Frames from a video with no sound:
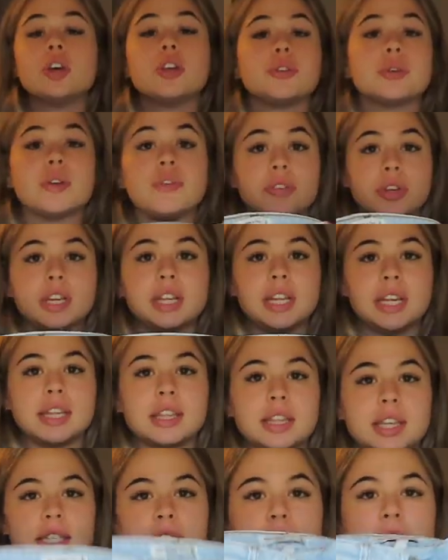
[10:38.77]
So I really
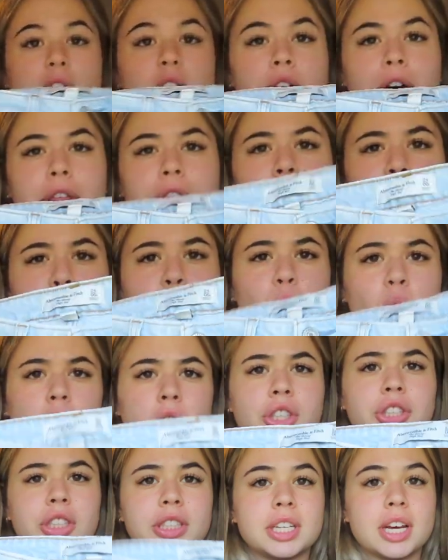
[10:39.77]
like these. The
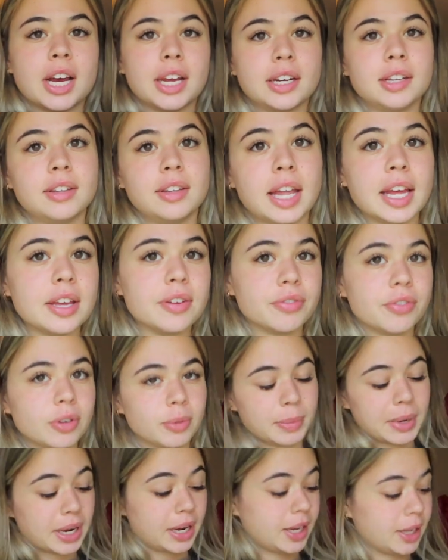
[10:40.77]
wash is kind of light for
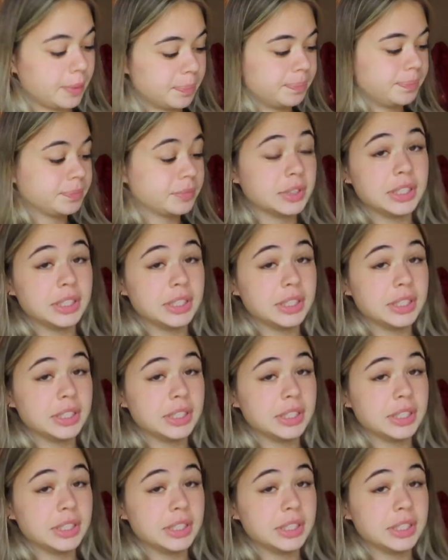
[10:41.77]
my